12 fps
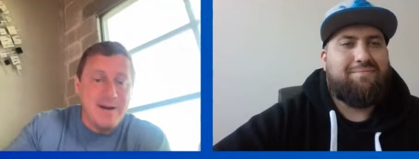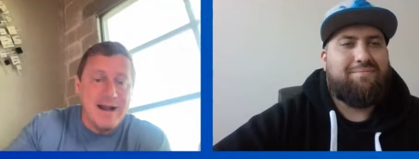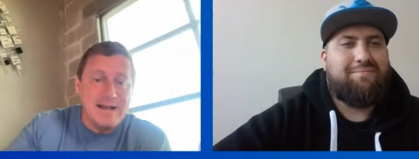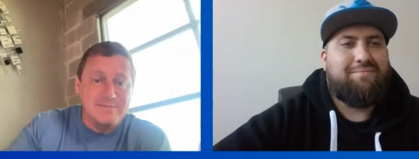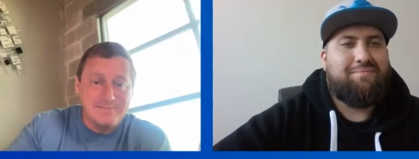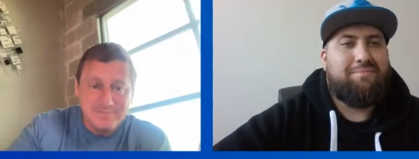
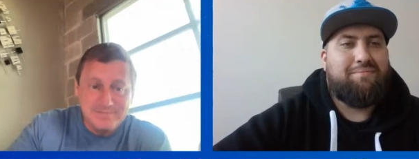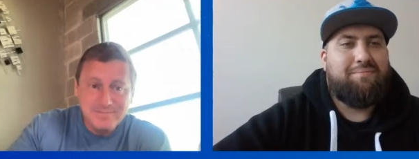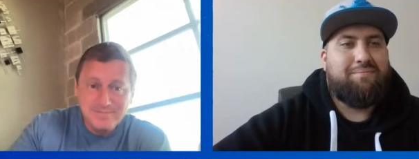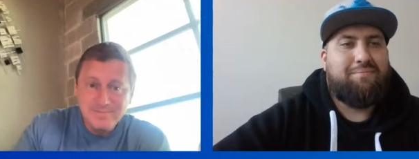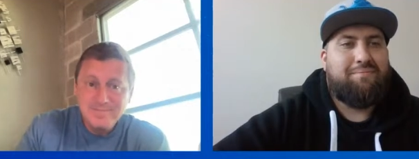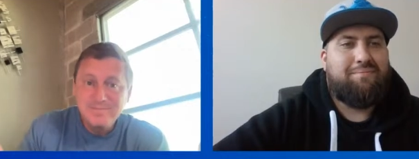Speaker 1: mine."
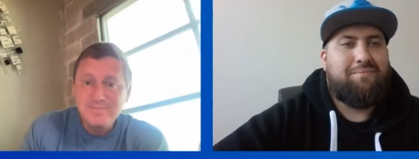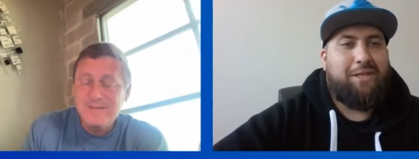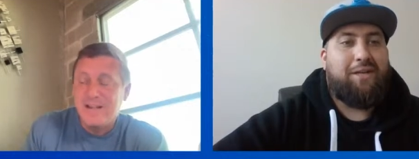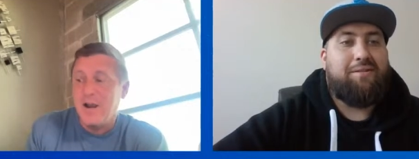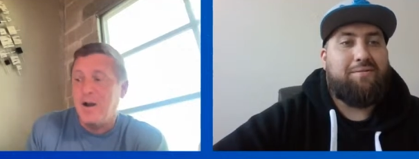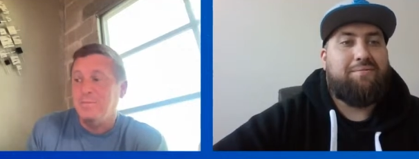
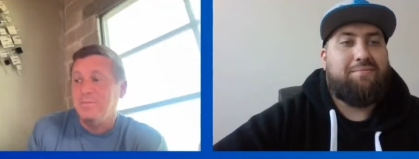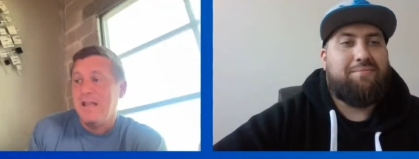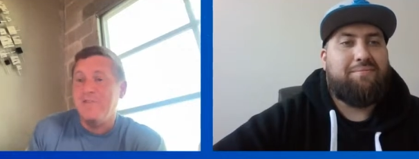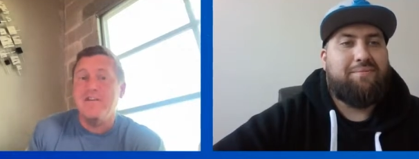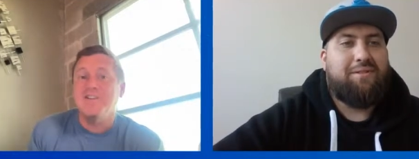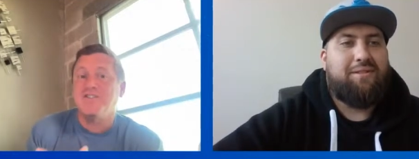Yeah, you know,
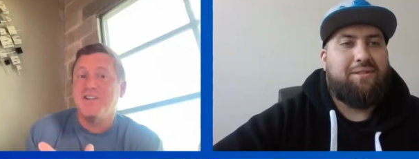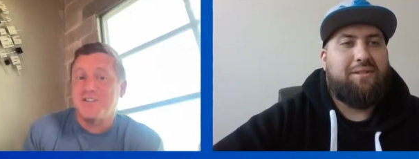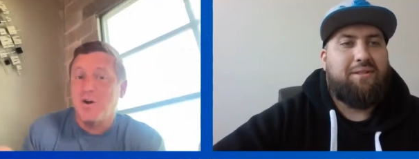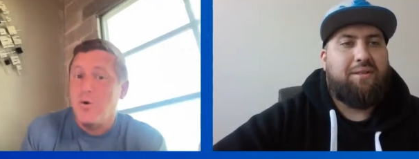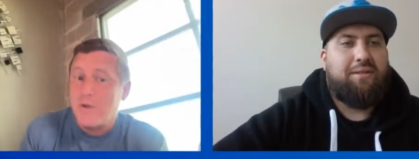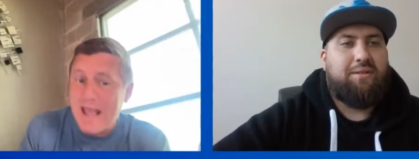if he's
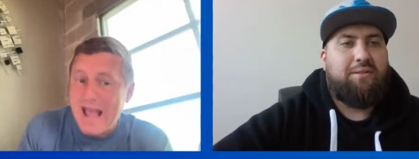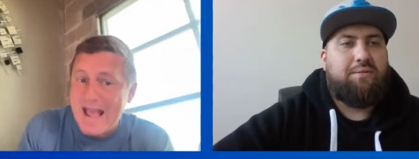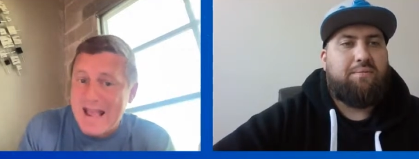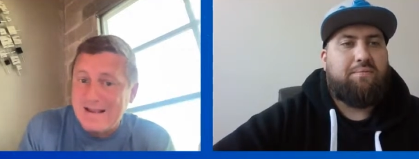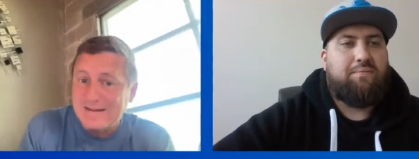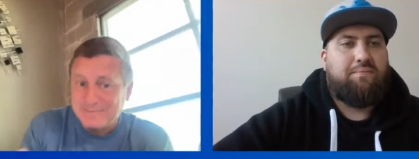just
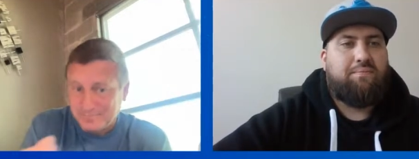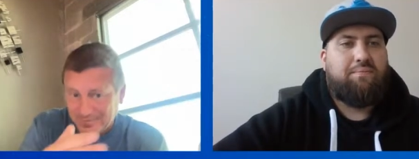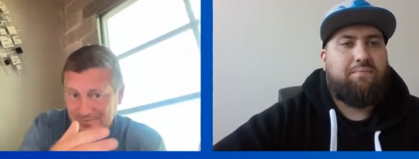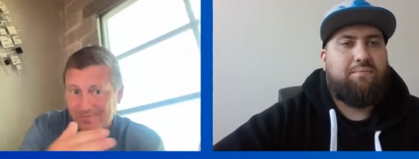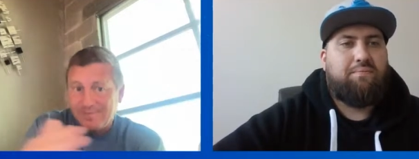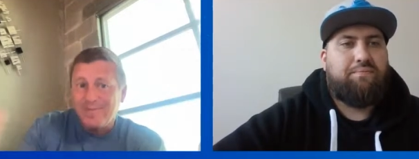okay,
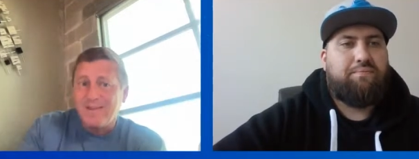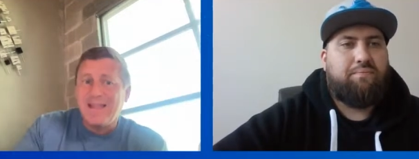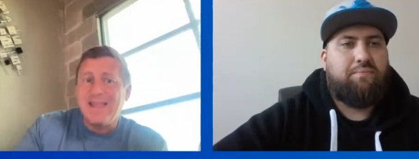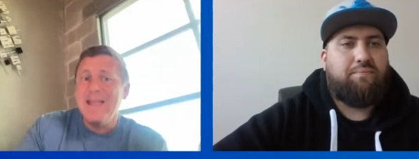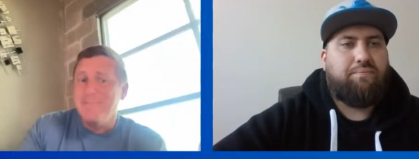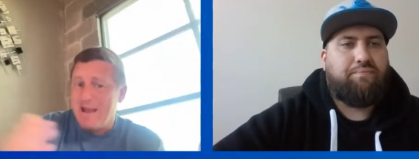
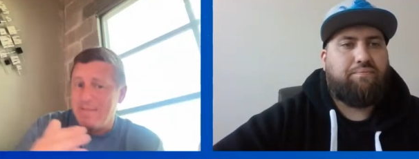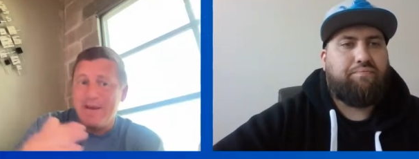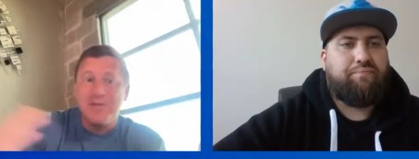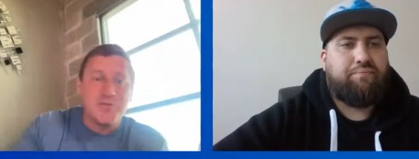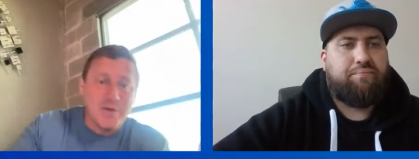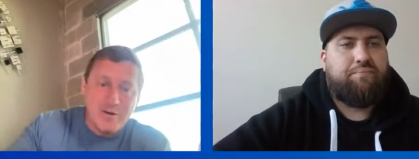it may
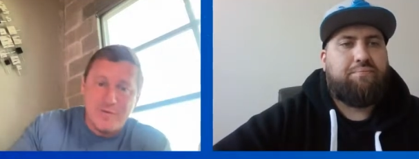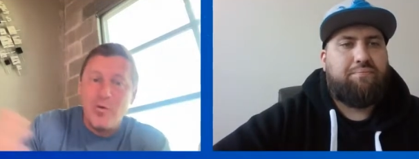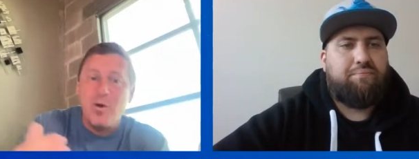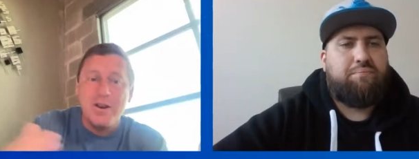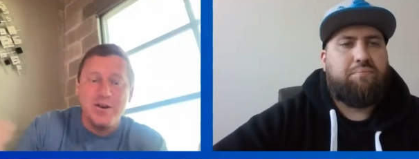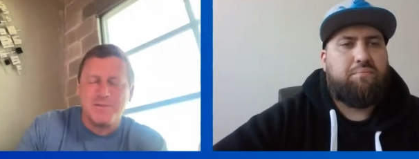be three or
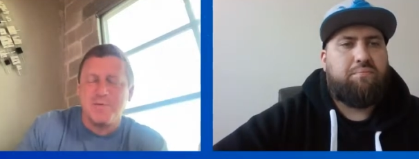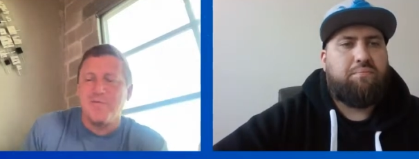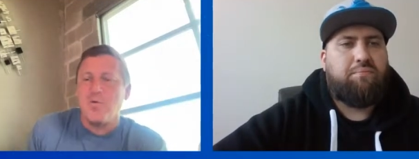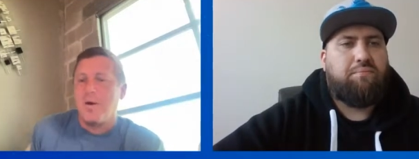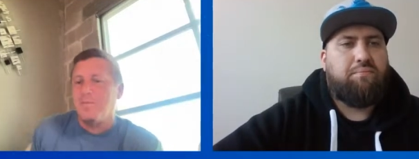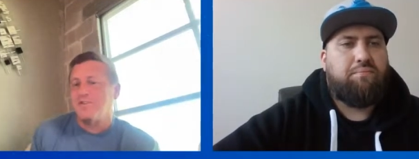four years
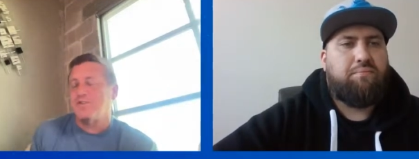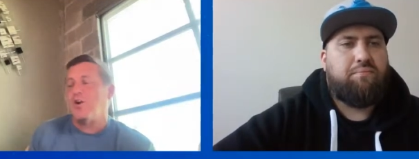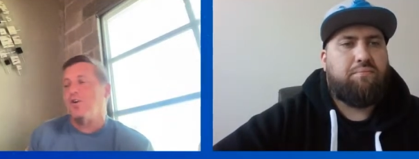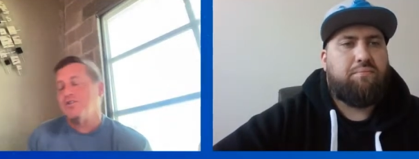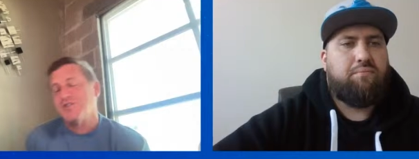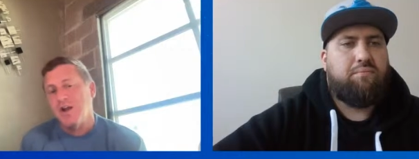before I'm a
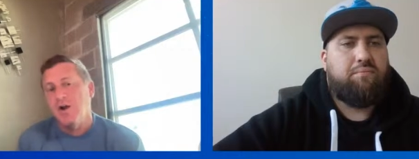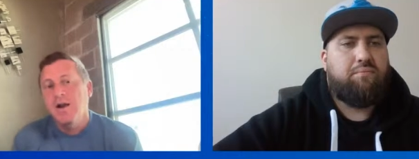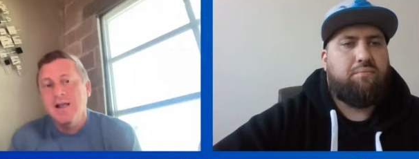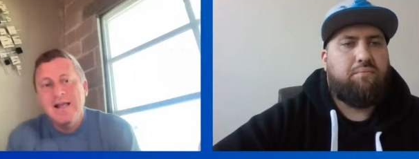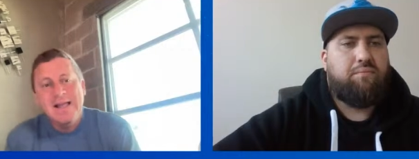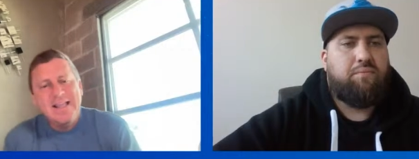starter.
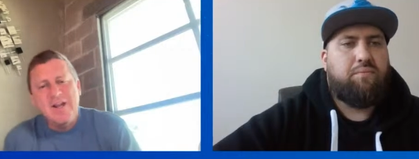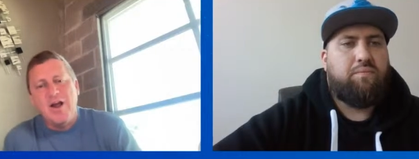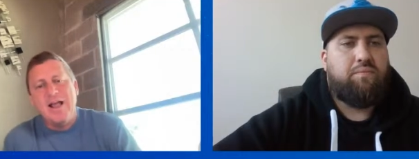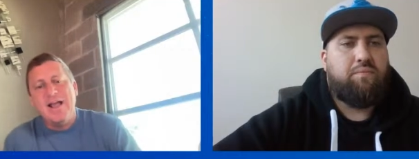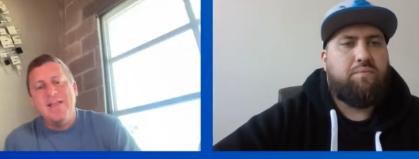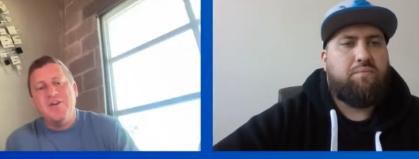So, you
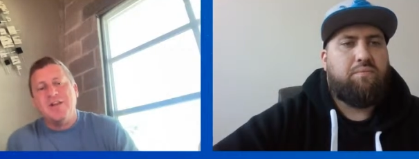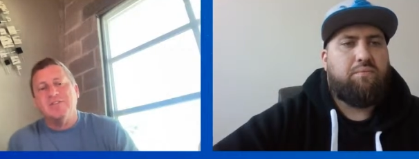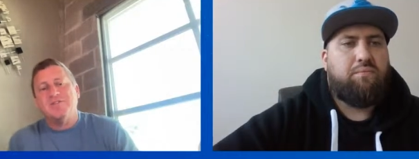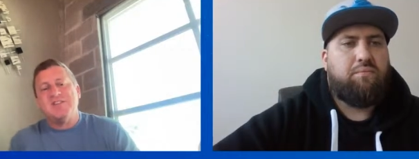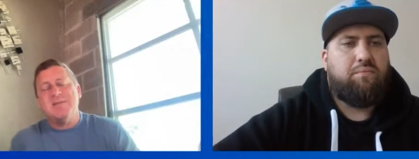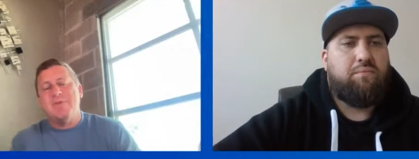know, eh, you
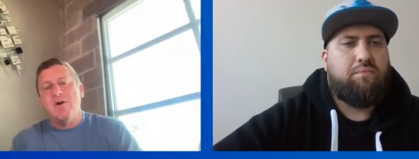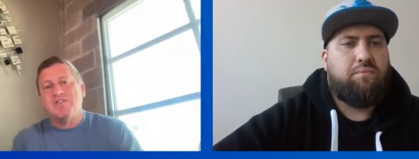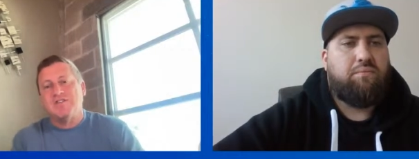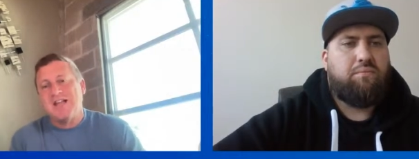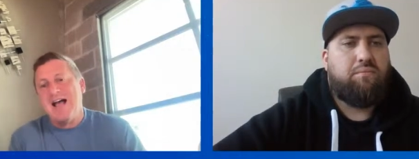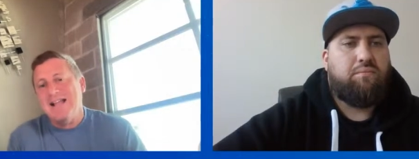can see
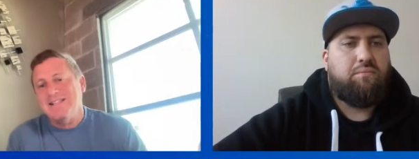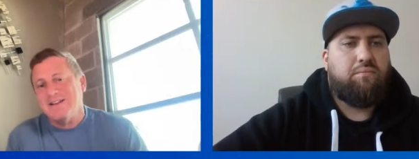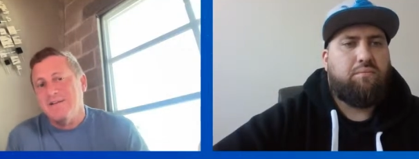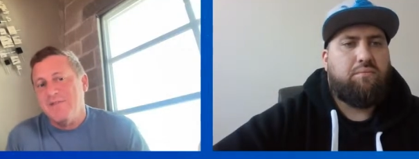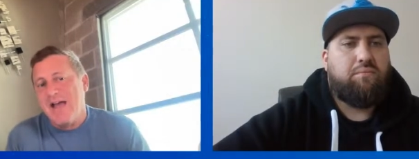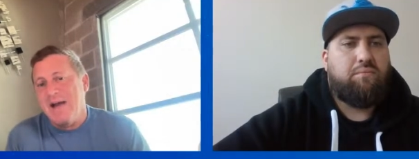both
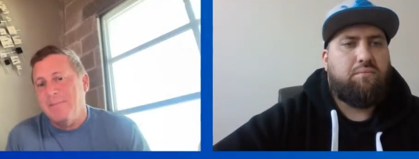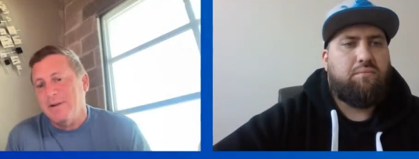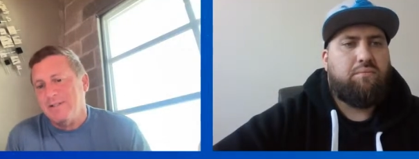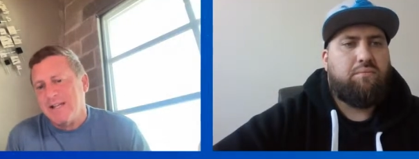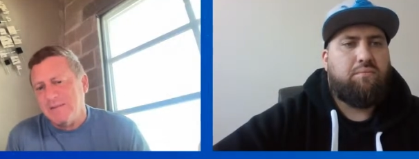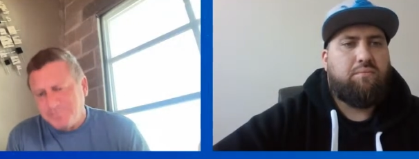sides of that,
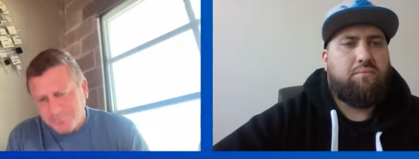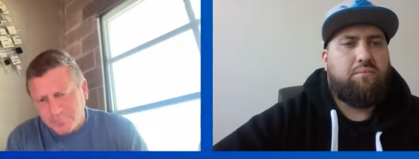but. Uh,